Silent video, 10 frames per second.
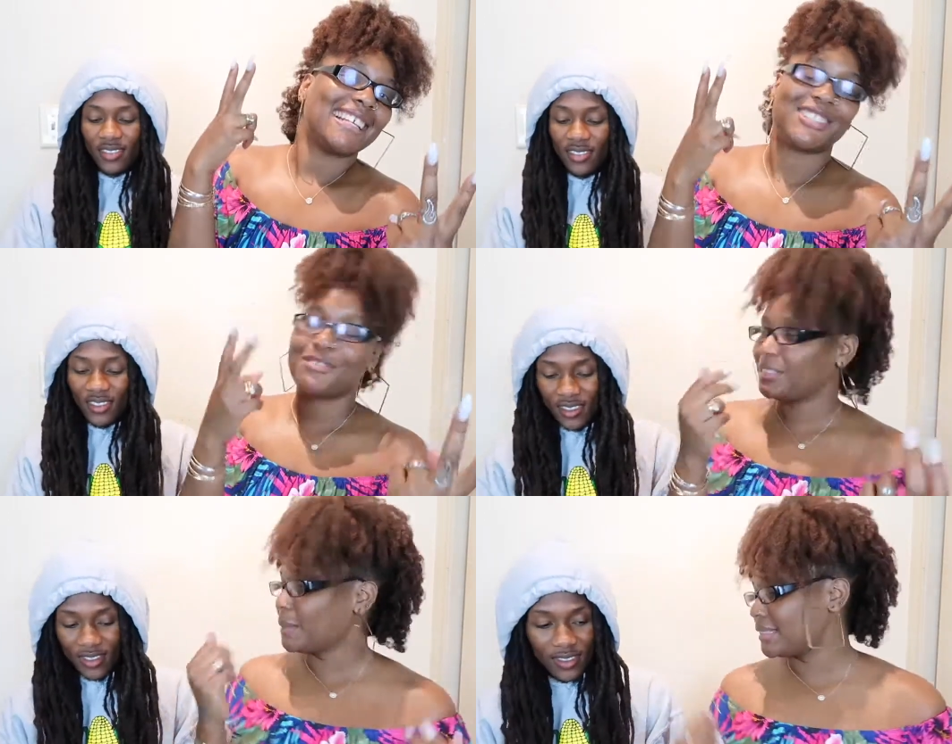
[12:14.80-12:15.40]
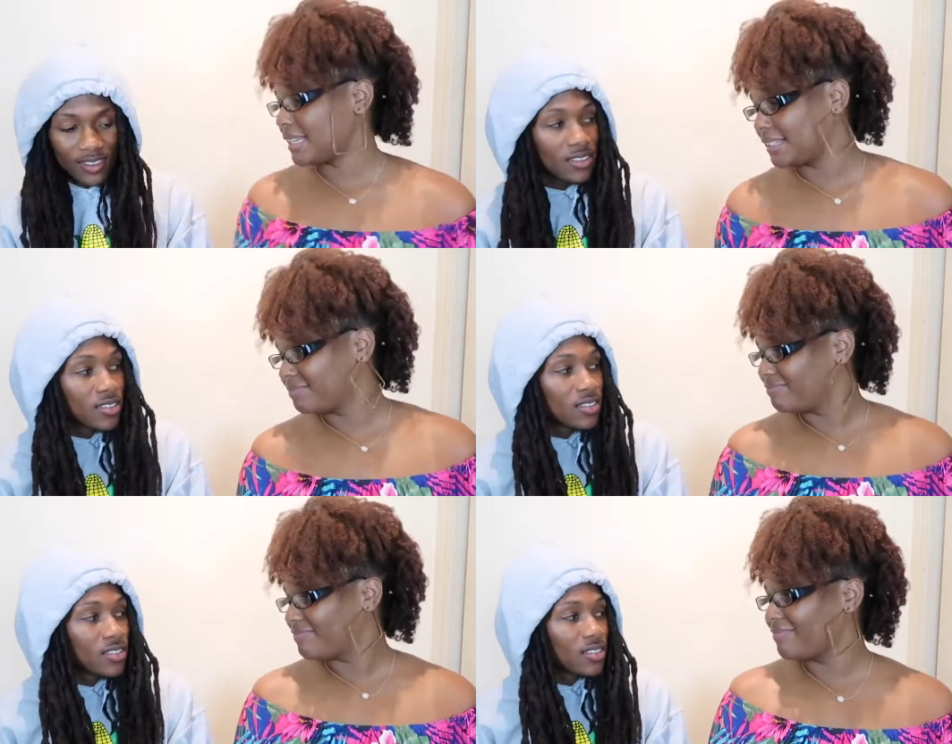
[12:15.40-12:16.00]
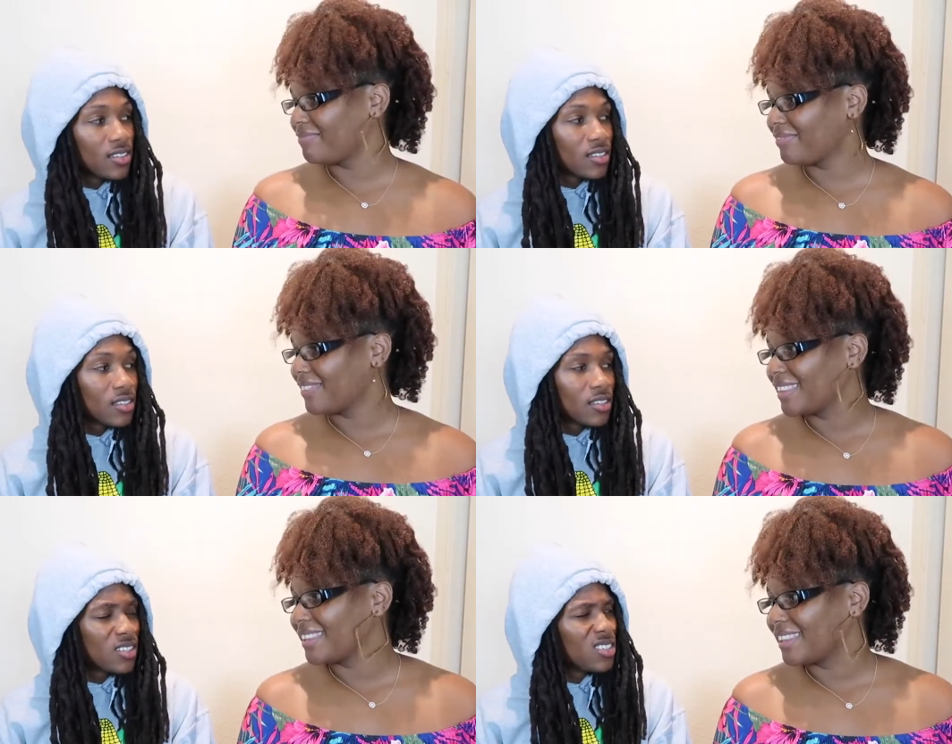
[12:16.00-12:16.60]
Speaker 1: Do, do, my thing.
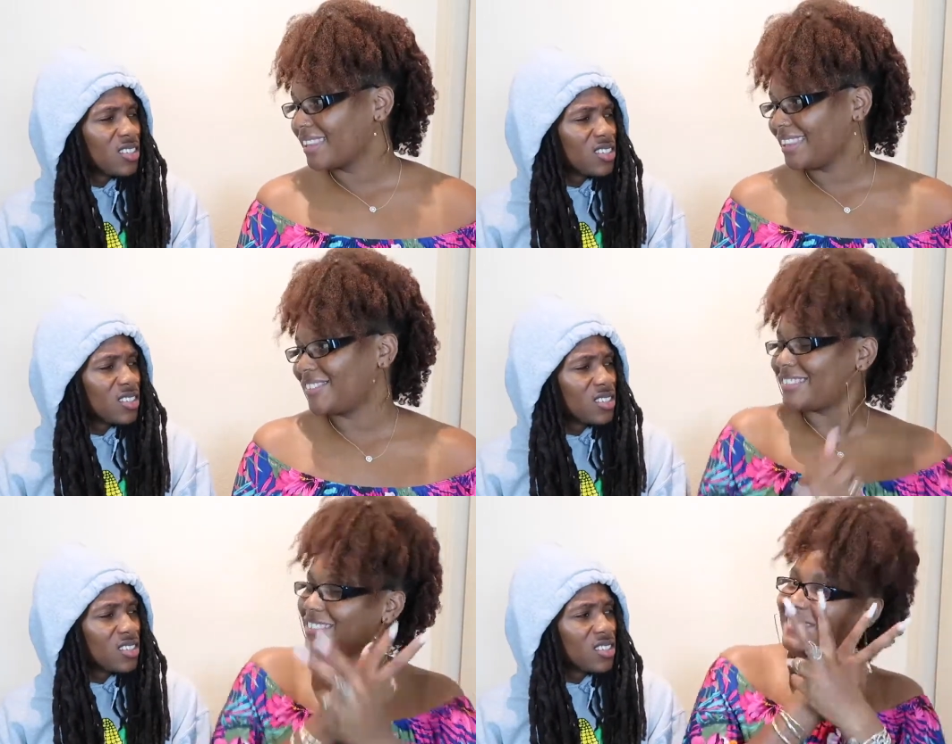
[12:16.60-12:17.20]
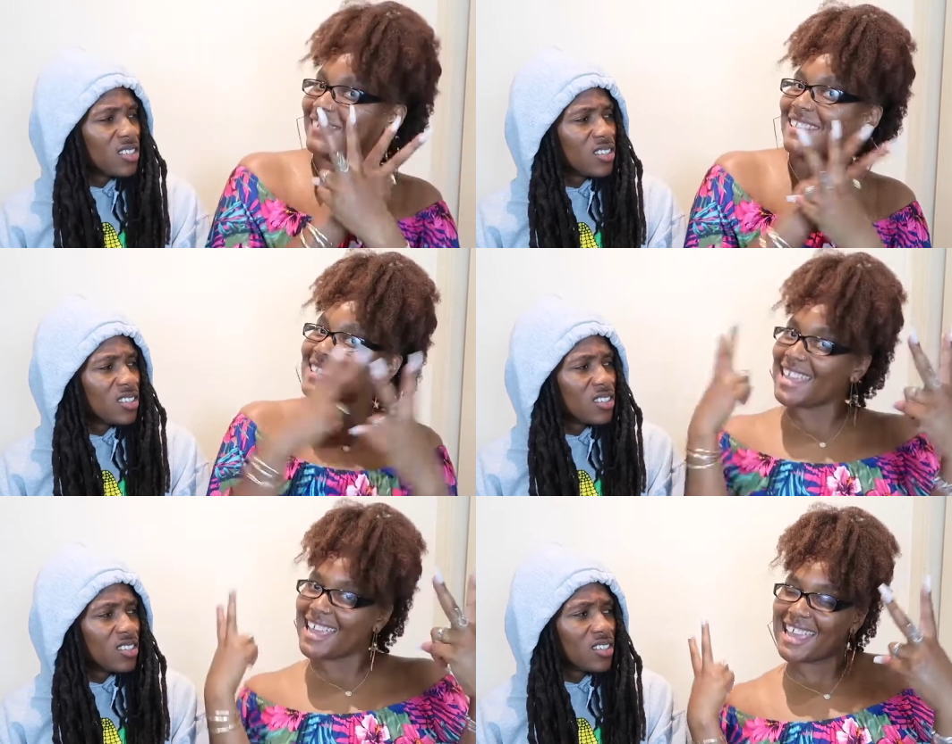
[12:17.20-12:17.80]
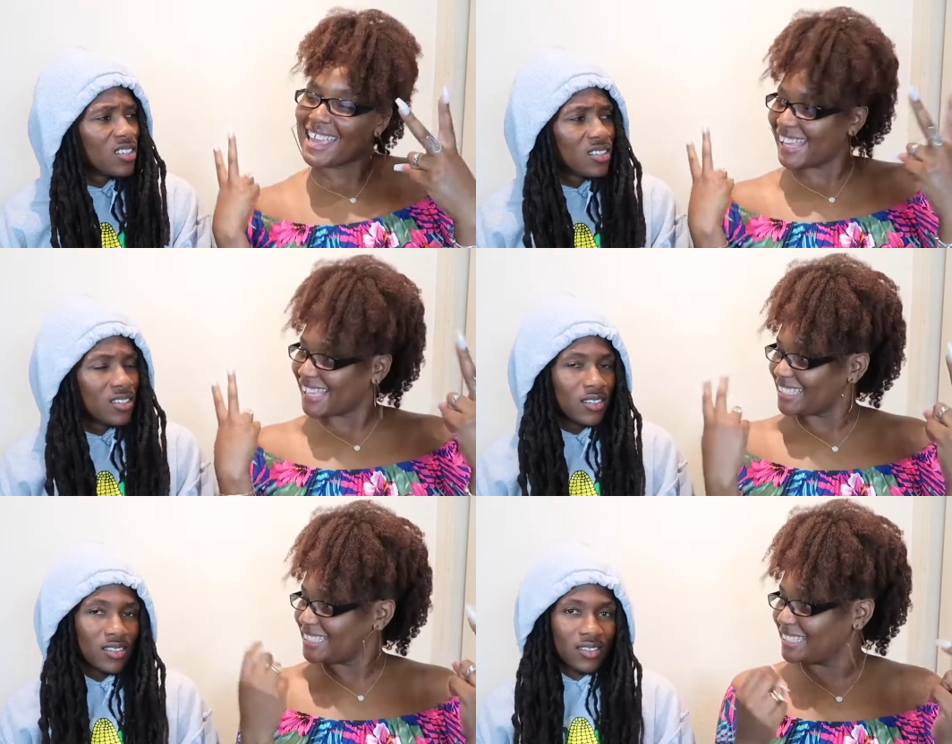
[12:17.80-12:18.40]
Do, do,
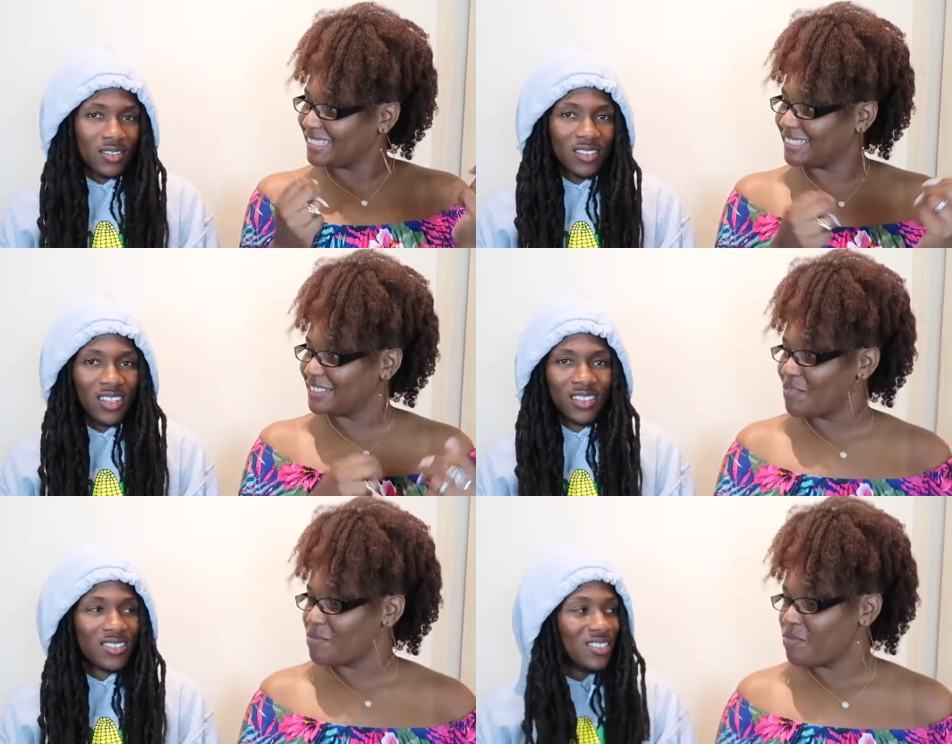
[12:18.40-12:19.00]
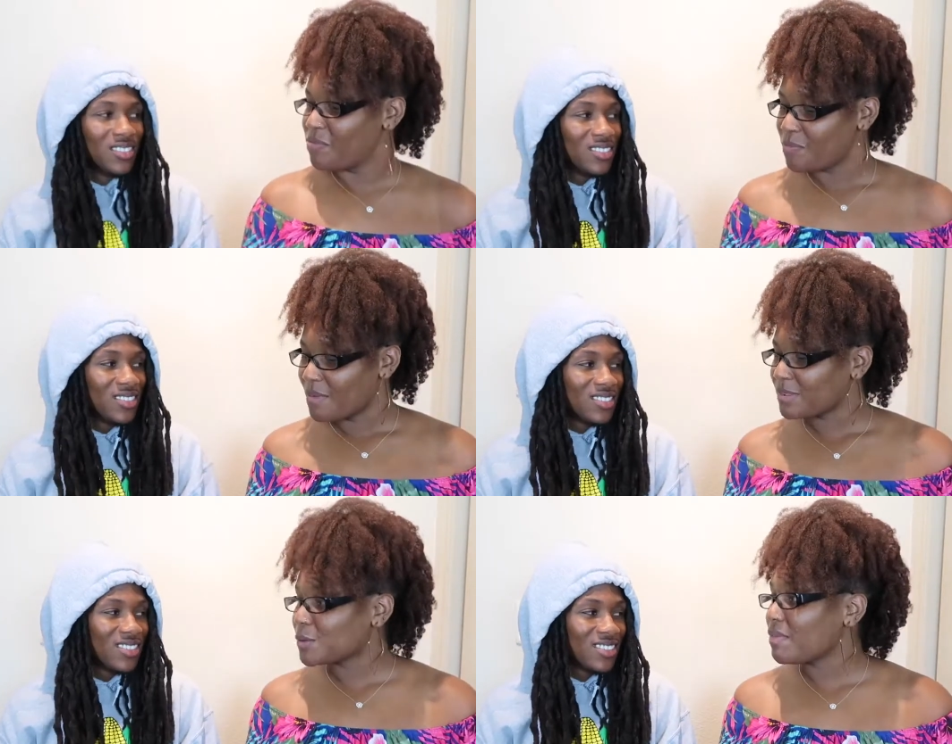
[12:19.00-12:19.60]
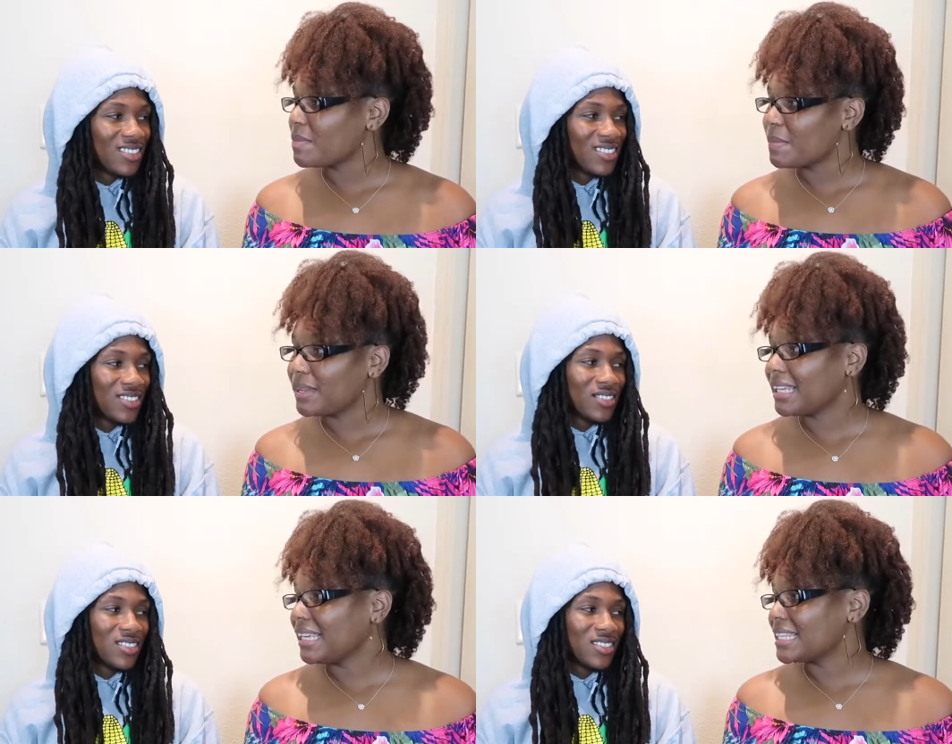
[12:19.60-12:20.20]
safe. No. Do it, me,
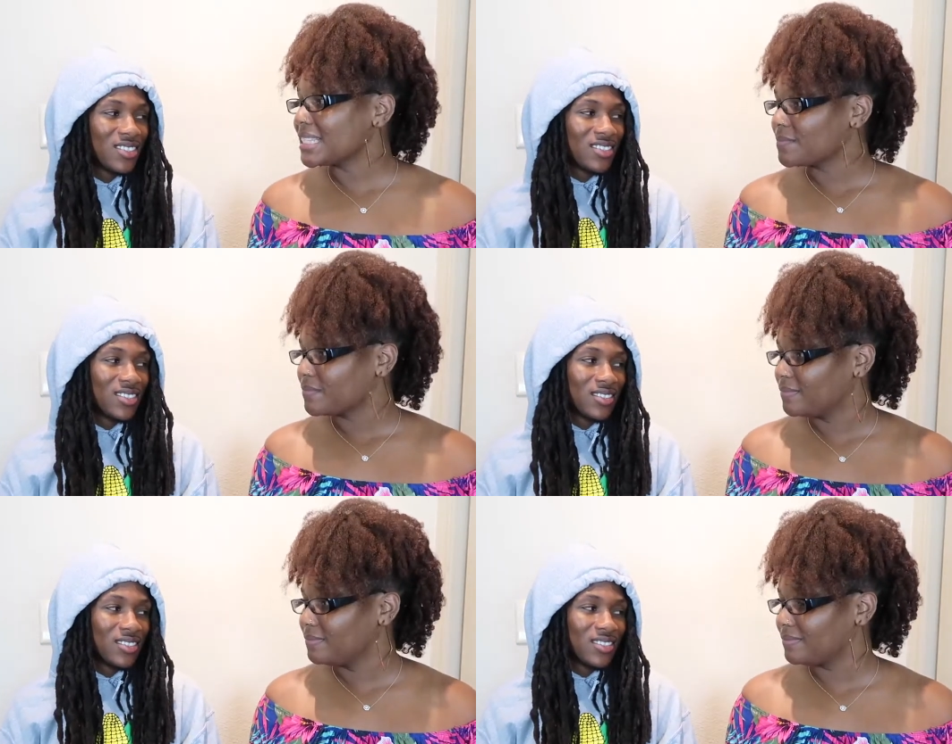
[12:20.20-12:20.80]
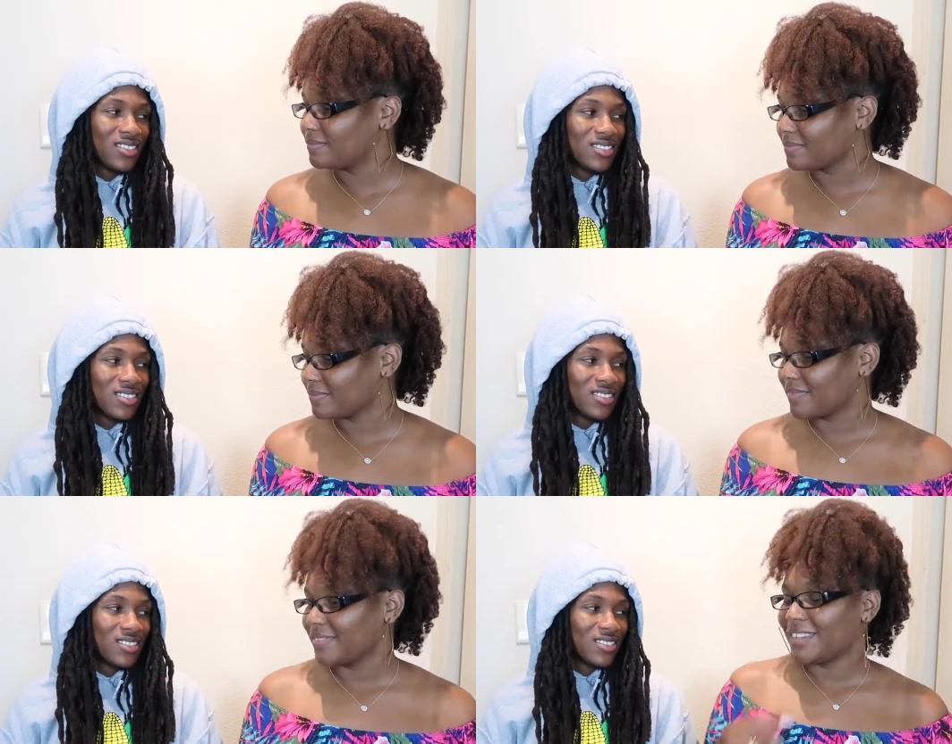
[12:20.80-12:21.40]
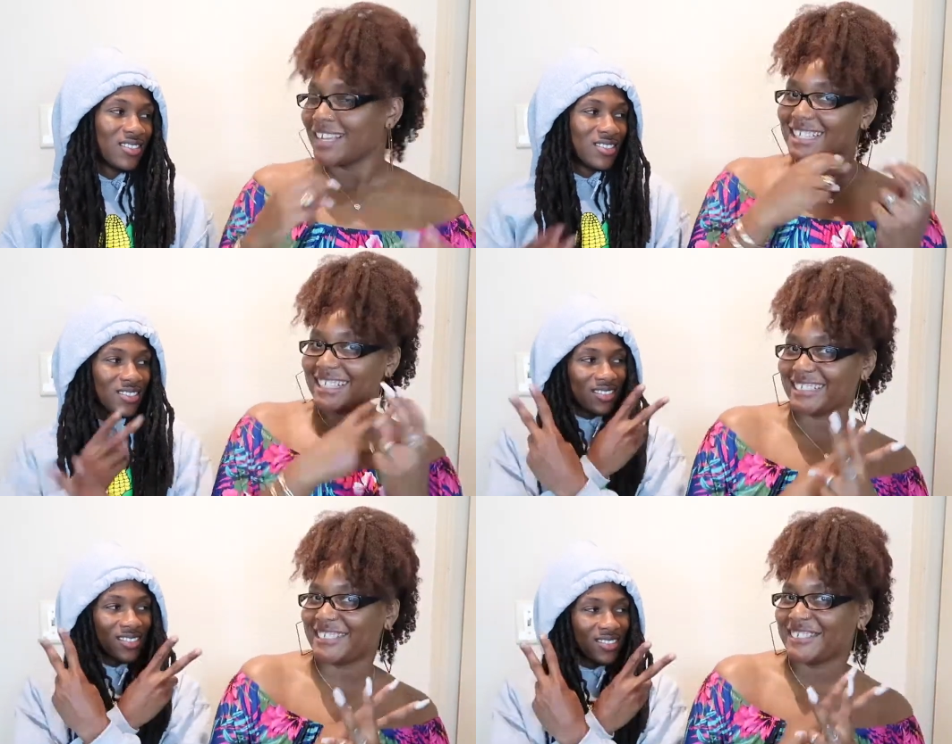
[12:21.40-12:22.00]
please.
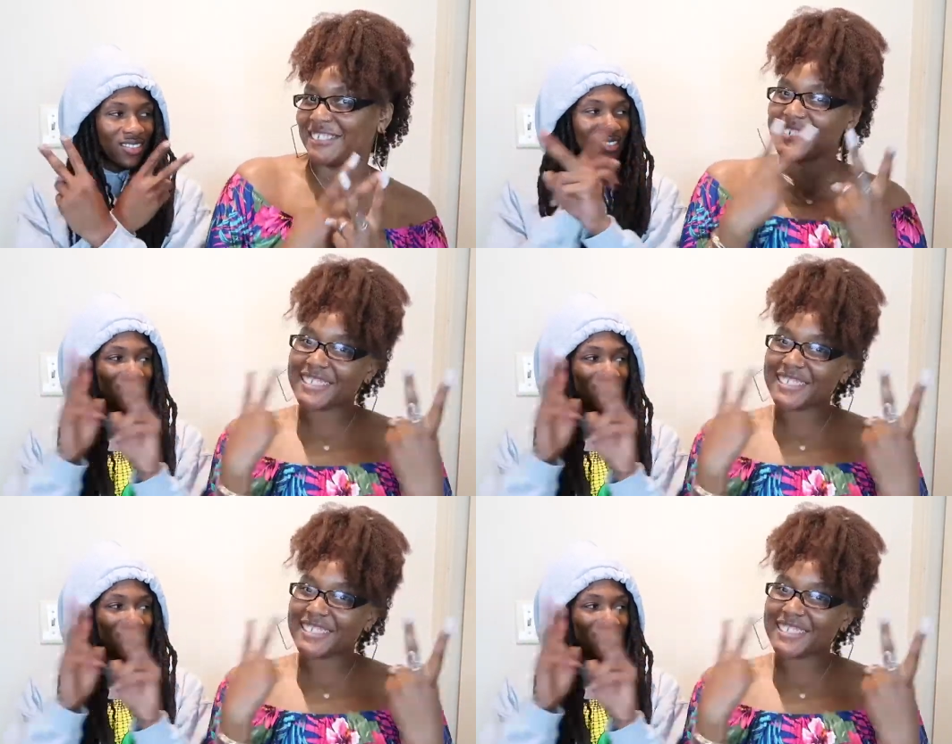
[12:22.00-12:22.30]
Do,